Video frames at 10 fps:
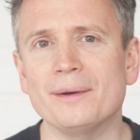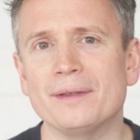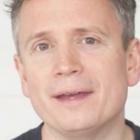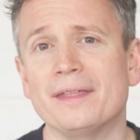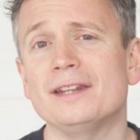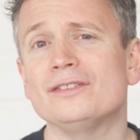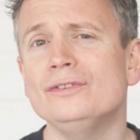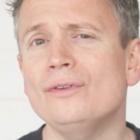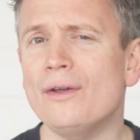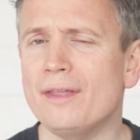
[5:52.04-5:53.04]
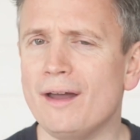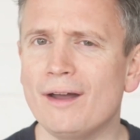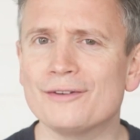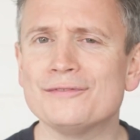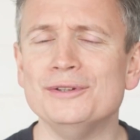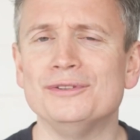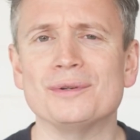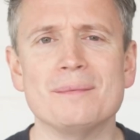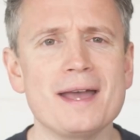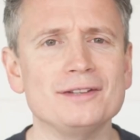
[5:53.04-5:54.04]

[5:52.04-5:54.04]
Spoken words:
it out there that it's not that hard for you to